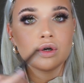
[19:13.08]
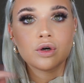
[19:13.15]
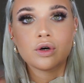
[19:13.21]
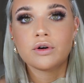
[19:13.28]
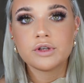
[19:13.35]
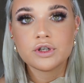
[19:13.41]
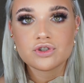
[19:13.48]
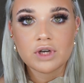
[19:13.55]

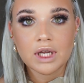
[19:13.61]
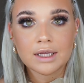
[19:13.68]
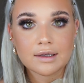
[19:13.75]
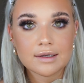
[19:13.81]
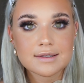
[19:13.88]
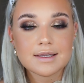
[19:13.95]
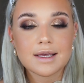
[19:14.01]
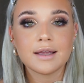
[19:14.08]
all your
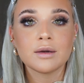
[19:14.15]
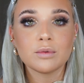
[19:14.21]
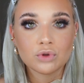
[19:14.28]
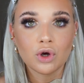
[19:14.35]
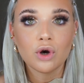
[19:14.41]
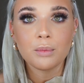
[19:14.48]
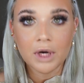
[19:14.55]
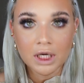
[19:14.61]
drinks, and it will
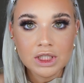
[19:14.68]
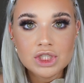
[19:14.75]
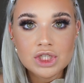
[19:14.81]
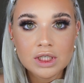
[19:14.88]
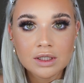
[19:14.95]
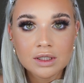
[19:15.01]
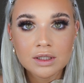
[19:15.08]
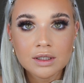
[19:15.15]
not
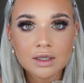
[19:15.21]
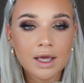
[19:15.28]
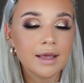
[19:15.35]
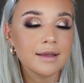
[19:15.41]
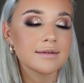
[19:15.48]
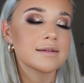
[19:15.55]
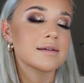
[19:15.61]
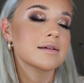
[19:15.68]
budge.
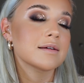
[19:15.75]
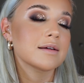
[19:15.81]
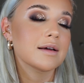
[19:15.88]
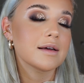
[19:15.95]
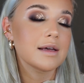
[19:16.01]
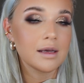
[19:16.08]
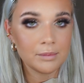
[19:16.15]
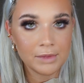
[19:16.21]
It's
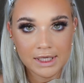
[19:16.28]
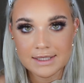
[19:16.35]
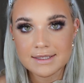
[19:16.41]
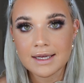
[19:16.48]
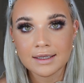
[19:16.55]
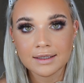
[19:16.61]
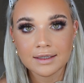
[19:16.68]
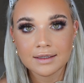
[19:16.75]

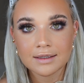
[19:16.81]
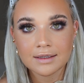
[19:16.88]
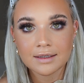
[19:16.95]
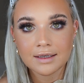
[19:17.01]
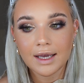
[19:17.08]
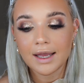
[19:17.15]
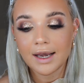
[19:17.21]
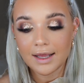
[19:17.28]
amazing.
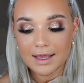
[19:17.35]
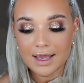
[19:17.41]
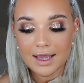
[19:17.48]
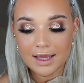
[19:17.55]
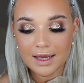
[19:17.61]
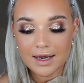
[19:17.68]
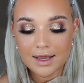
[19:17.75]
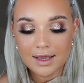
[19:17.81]
And
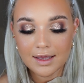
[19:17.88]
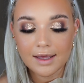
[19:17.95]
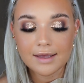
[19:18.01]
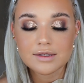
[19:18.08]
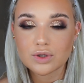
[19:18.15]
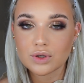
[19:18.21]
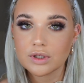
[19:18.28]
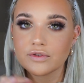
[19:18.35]
again,
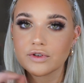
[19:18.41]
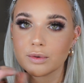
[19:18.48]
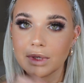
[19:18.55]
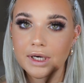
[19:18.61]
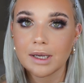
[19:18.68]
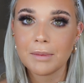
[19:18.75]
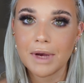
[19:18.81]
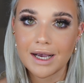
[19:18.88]
it's good if you're
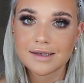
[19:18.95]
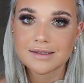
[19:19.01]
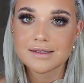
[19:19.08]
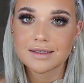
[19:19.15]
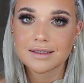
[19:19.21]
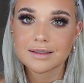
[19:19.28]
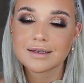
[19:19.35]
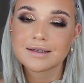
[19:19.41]
wearing a
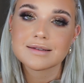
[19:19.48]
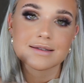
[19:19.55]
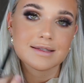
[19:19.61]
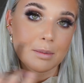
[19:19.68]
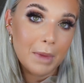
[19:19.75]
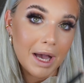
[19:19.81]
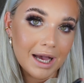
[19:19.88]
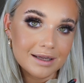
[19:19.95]
mask because it's
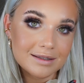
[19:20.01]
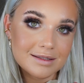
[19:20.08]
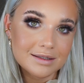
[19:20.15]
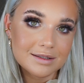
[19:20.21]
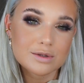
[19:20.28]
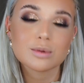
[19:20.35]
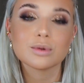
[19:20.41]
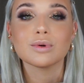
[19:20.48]
a matte,
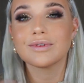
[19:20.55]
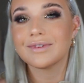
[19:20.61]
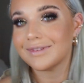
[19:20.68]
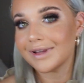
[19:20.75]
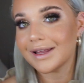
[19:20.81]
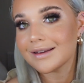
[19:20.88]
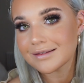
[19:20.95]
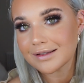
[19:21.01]
so it's
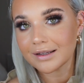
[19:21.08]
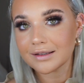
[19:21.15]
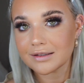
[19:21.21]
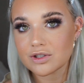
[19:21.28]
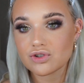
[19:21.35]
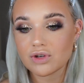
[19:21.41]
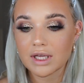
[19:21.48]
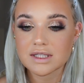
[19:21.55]
less likely
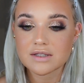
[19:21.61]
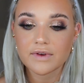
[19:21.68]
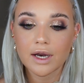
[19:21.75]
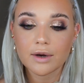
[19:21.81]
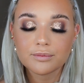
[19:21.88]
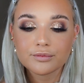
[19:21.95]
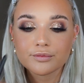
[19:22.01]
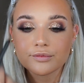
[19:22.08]
to
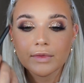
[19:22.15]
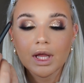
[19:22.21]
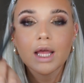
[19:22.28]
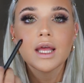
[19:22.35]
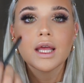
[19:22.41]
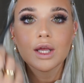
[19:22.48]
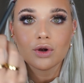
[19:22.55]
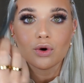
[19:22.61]
transfer.
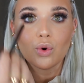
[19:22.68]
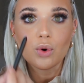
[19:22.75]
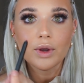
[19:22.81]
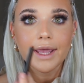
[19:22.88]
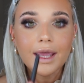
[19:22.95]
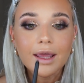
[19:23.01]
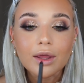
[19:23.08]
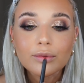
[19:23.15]

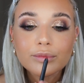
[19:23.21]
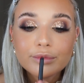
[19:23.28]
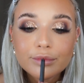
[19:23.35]
Okay.